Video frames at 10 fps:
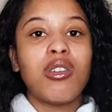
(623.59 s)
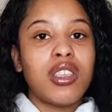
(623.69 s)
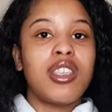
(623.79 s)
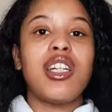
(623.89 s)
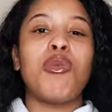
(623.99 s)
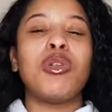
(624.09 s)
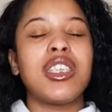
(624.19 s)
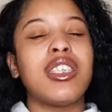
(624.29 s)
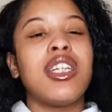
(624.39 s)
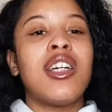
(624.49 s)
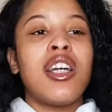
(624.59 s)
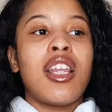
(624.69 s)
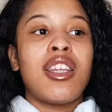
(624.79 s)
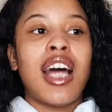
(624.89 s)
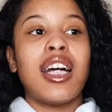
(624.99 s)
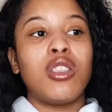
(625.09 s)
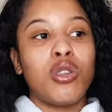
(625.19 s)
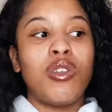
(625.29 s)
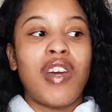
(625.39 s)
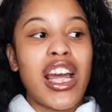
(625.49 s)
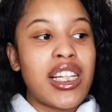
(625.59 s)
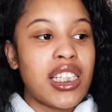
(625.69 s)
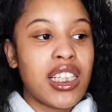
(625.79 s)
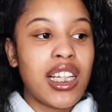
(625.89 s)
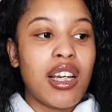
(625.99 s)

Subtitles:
It wasn't that sort of energy.